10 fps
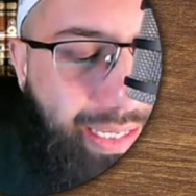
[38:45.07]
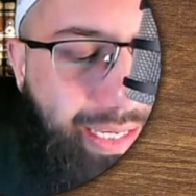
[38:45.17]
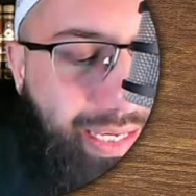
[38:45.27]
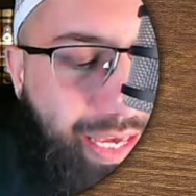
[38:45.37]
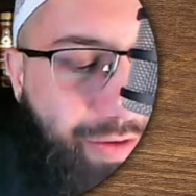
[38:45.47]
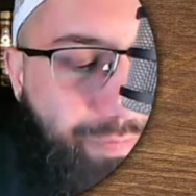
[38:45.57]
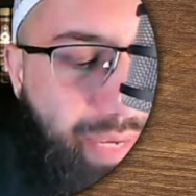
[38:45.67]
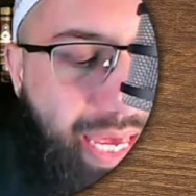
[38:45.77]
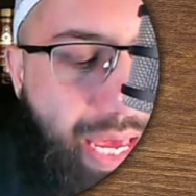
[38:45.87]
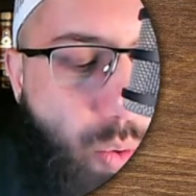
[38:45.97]
Give me
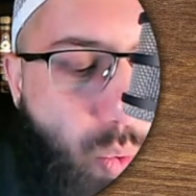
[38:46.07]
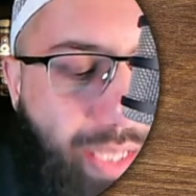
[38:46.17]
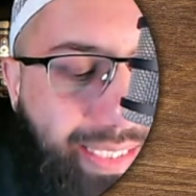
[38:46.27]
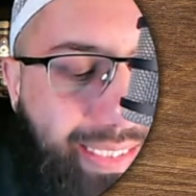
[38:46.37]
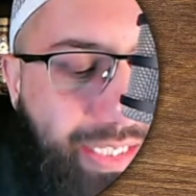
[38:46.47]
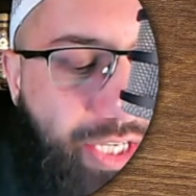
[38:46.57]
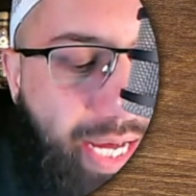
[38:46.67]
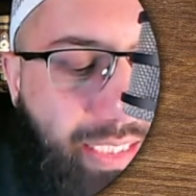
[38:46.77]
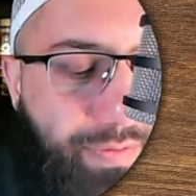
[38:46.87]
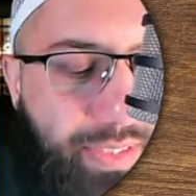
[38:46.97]
a 1 in the chat
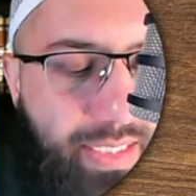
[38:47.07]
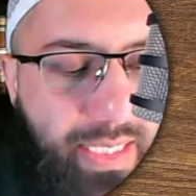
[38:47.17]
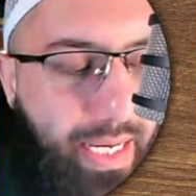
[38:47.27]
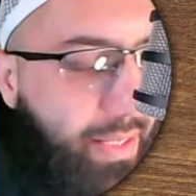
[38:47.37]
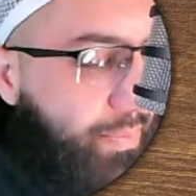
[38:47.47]
if it is clear.